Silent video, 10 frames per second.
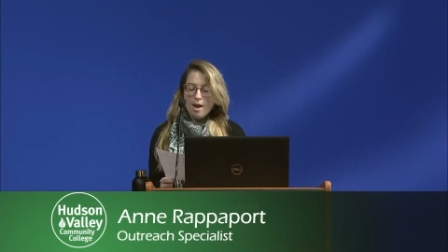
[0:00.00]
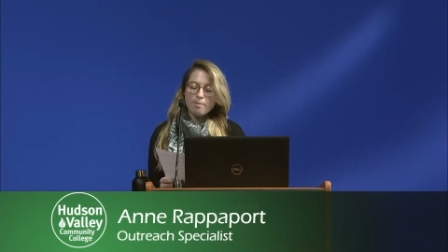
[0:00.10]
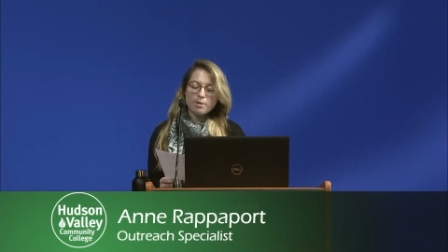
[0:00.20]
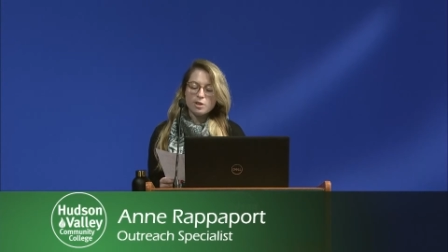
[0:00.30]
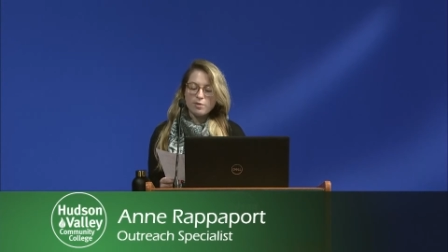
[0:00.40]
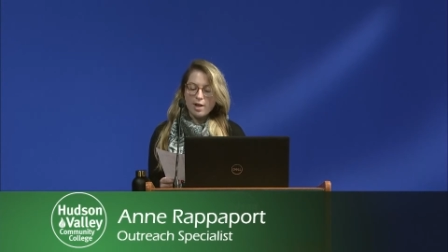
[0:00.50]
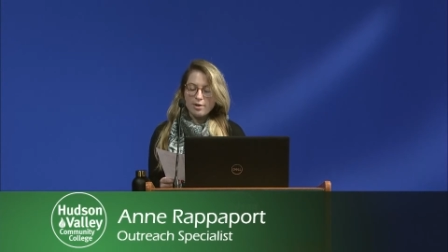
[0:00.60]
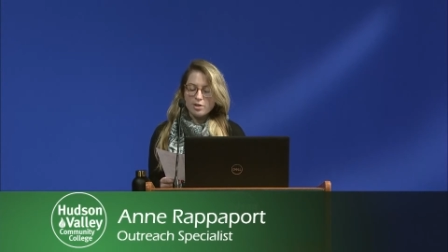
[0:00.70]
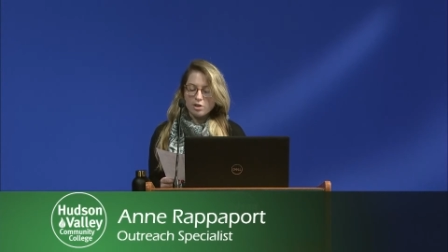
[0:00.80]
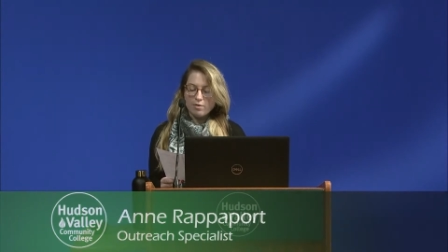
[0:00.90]
Please fill out
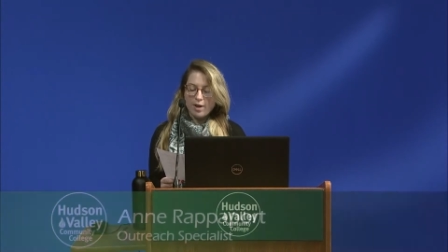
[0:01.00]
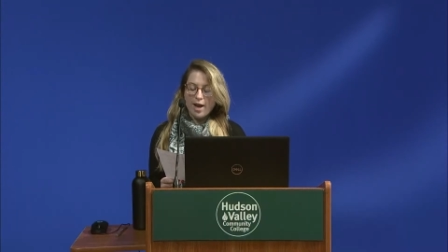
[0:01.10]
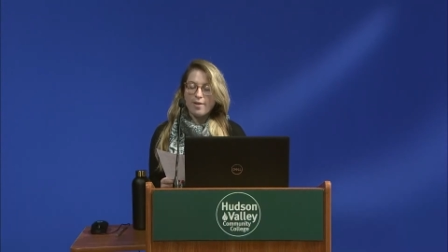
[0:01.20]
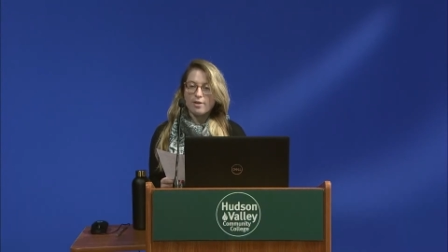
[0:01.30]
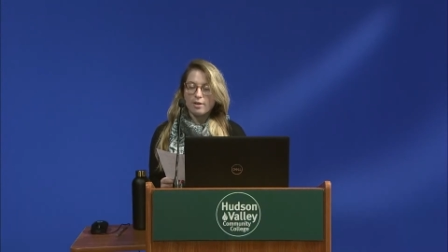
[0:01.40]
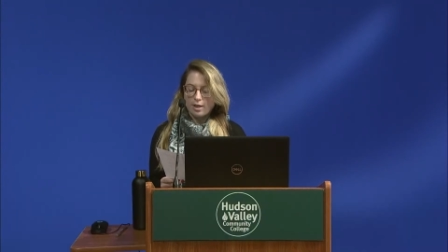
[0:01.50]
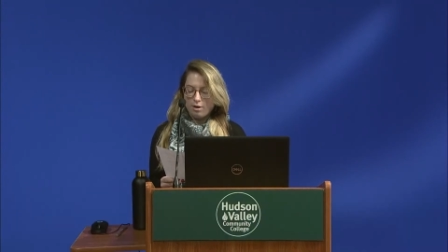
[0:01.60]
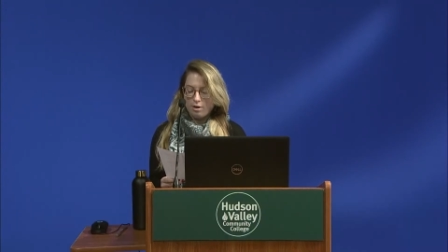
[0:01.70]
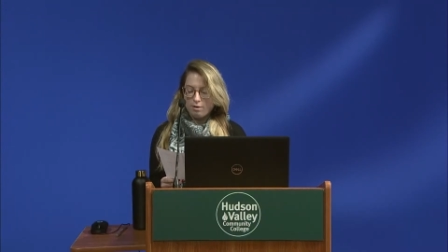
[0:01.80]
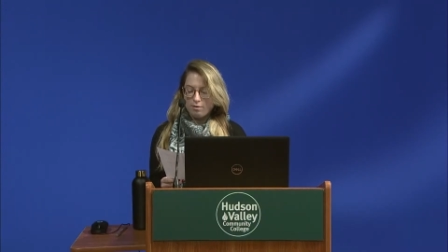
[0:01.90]
a survey at the link
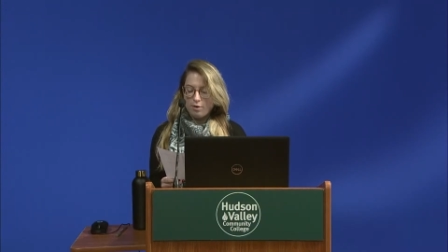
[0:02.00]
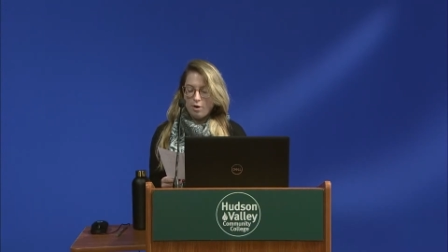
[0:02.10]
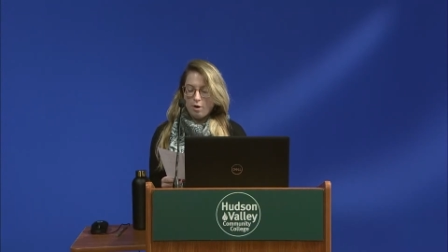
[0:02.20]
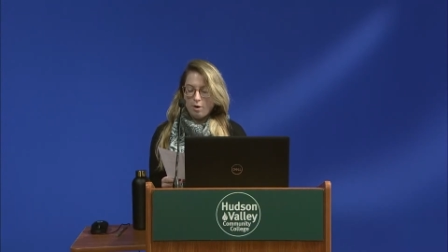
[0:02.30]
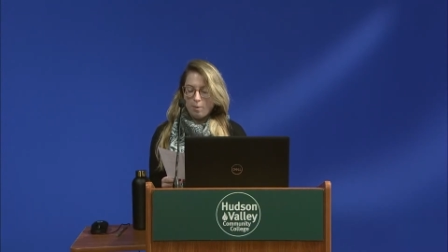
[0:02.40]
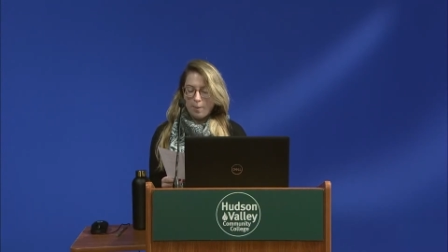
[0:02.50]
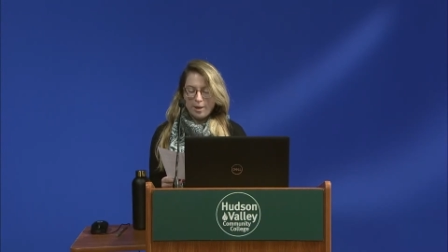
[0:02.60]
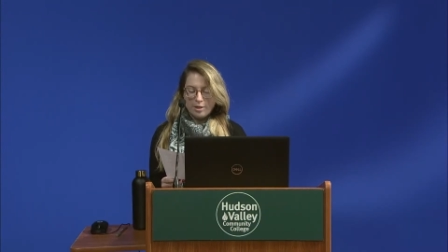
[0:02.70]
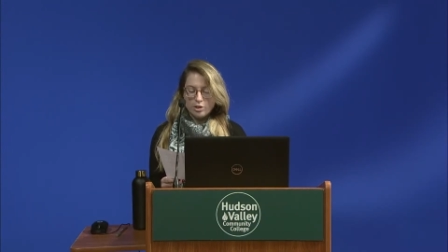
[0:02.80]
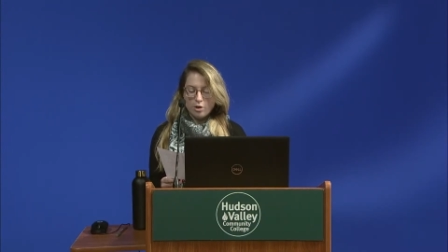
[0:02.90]
on our
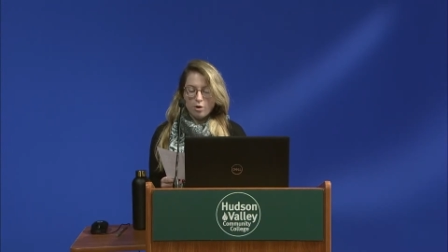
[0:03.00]
homepage